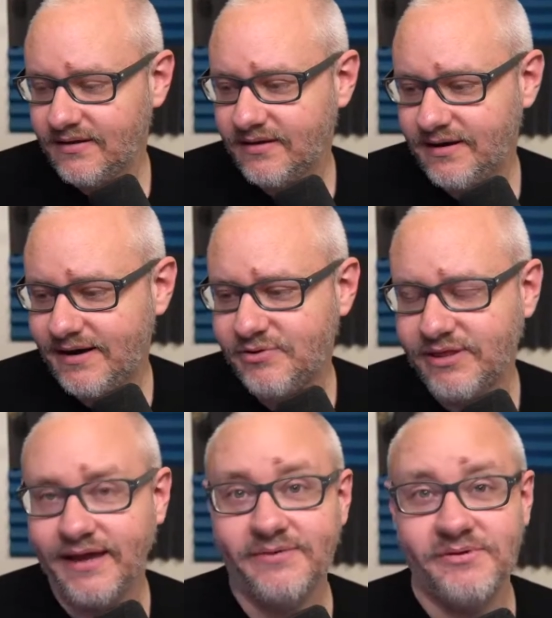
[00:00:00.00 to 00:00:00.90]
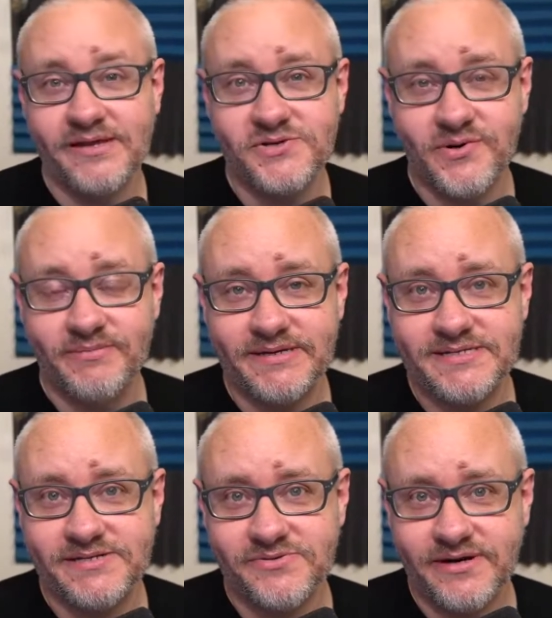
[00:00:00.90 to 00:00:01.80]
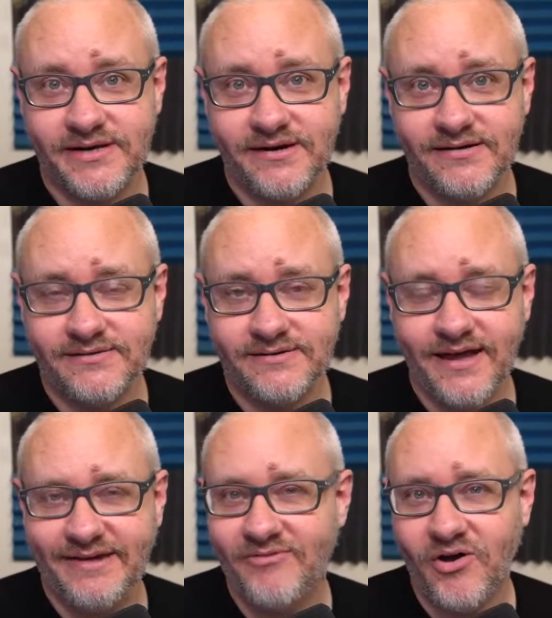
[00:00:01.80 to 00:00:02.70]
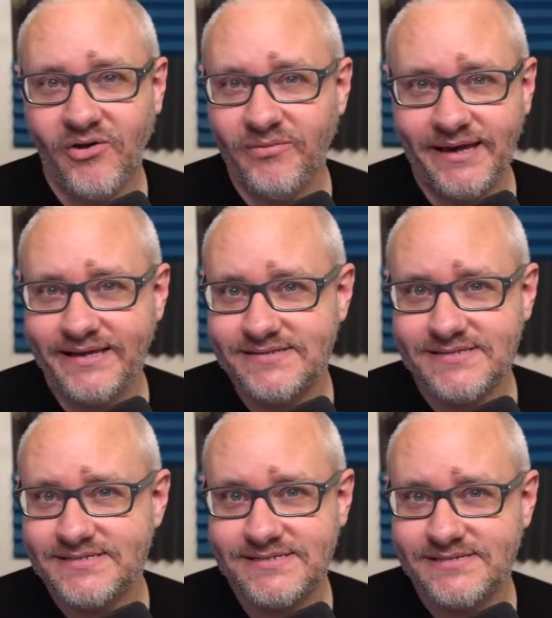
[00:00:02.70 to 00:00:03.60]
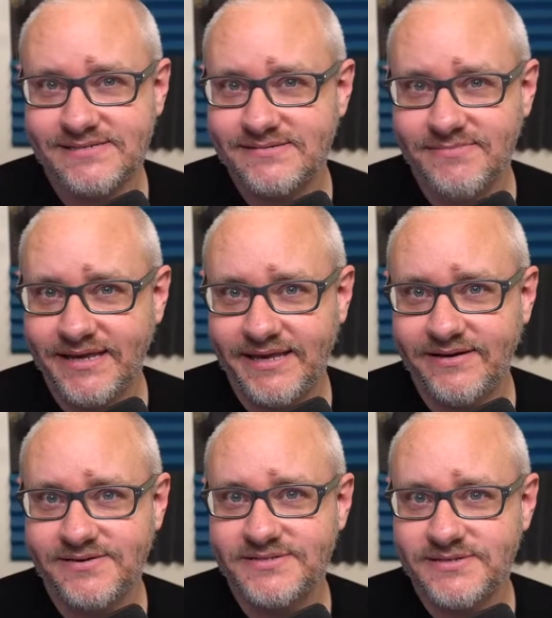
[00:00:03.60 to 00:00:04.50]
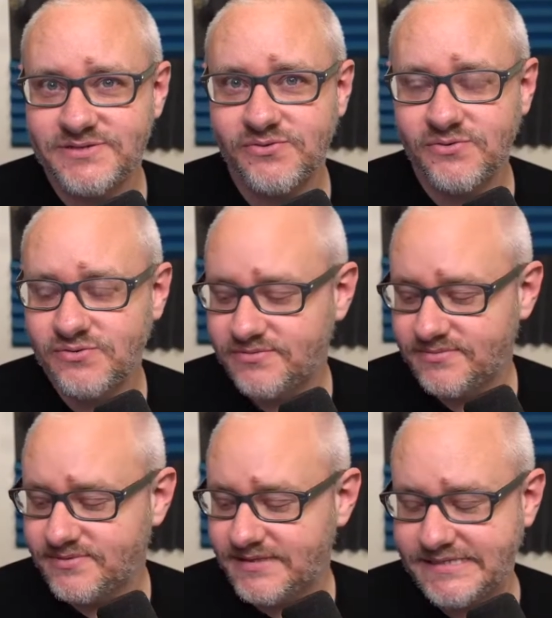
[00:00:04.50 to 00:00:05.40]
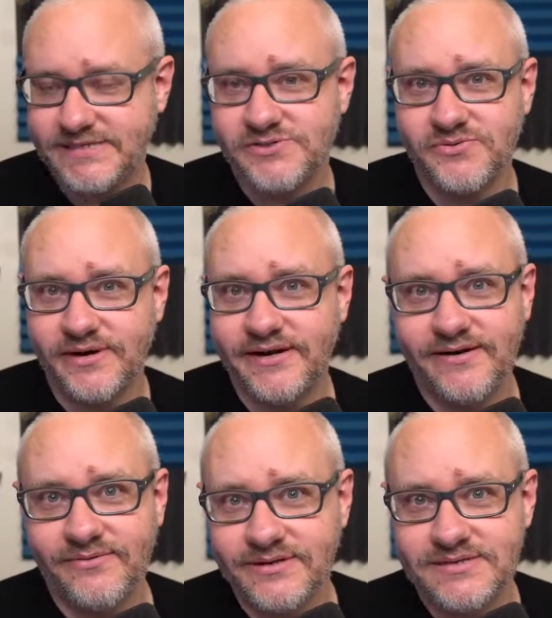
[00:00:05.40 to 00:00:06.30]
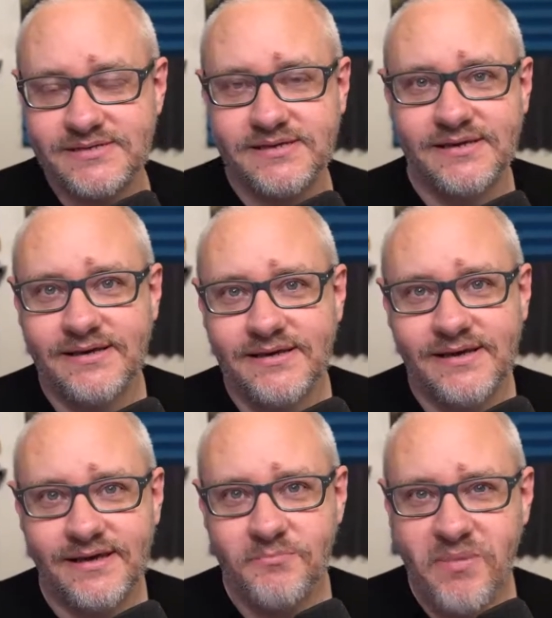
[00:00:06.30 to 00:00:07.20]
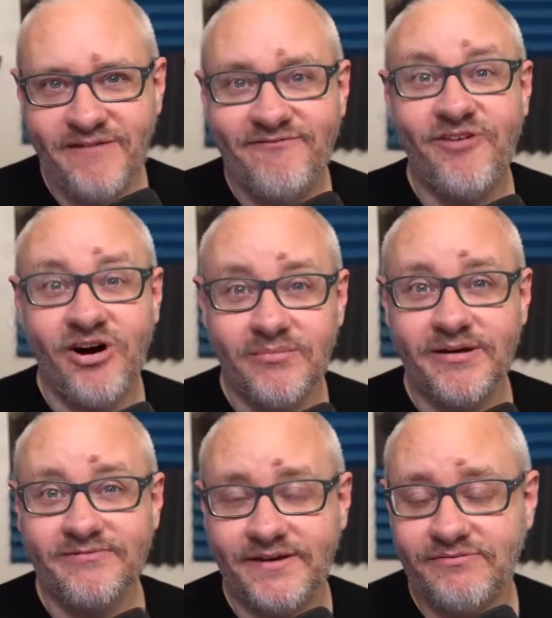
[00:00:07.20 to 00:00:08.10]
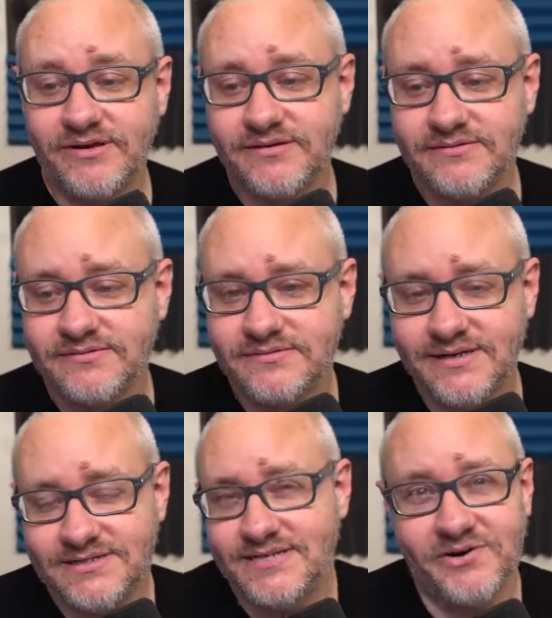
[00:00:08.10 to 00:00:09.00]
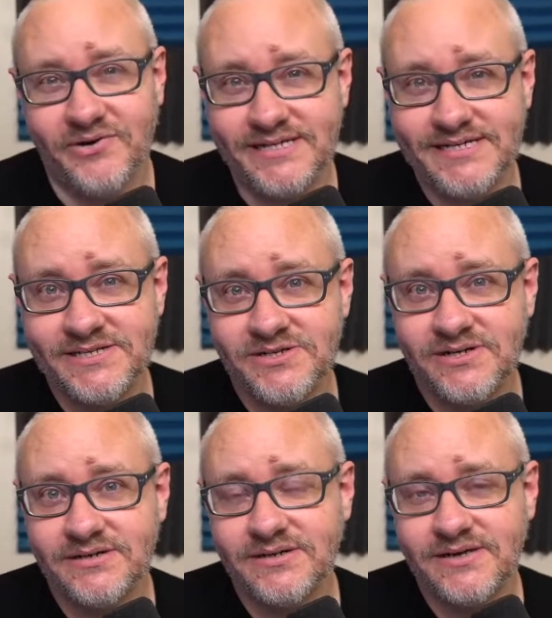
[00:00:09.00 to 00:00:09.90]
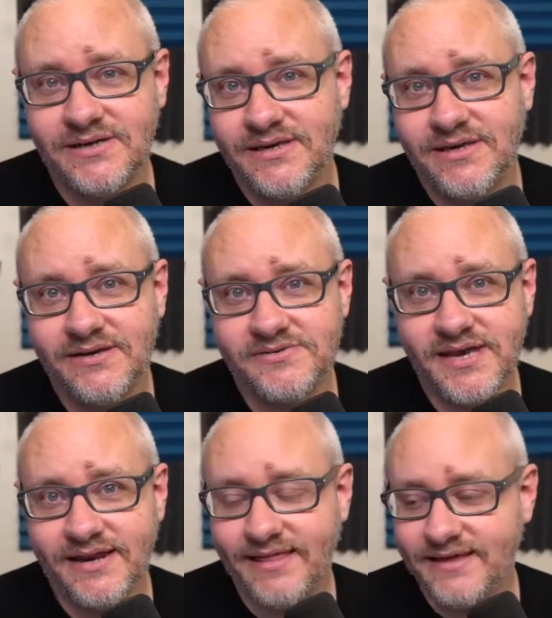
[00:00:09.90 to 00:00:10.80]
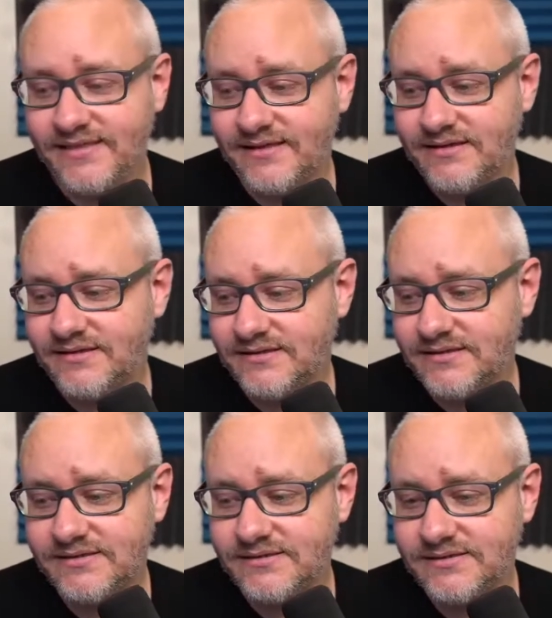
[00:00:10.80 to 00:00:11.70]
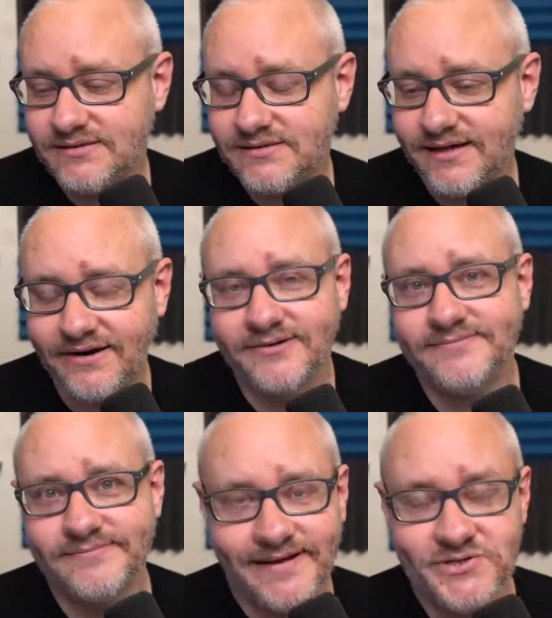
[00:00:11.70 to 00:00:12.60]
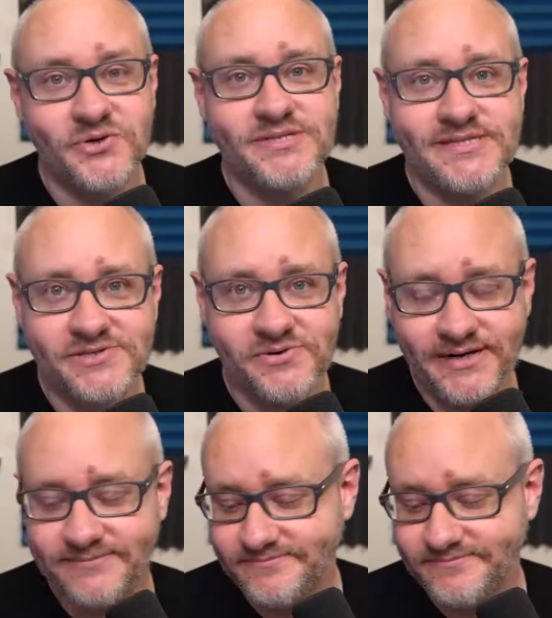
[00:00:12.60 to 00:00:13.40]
I really enjoyed my sixth grade year. Out of all my years in school, the sixth grade year was by far my favorite. I just had a great teacher. It was kind of like I don't know. I enjoyed sixth grade.